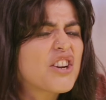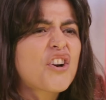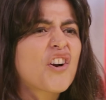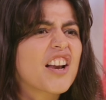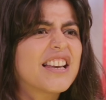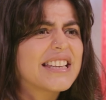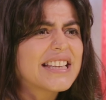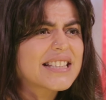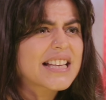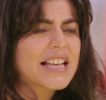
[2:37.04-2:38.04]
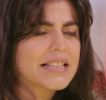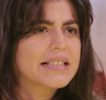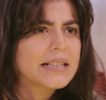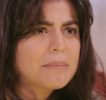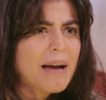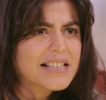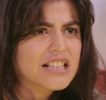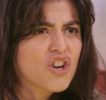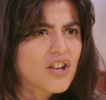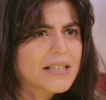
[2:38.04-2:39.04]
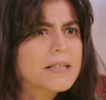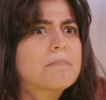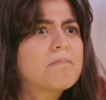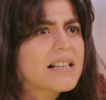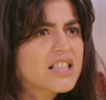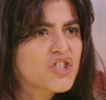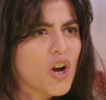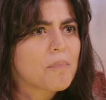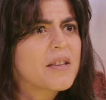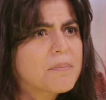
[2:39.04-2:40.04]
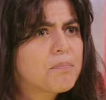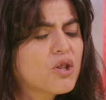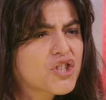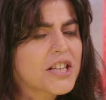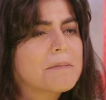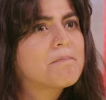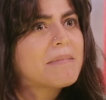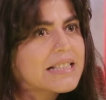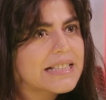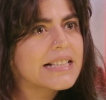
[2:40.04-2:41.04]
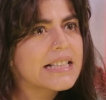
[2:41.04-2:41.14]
her on a lease. The cinematic nonsense must stop. This bullshit must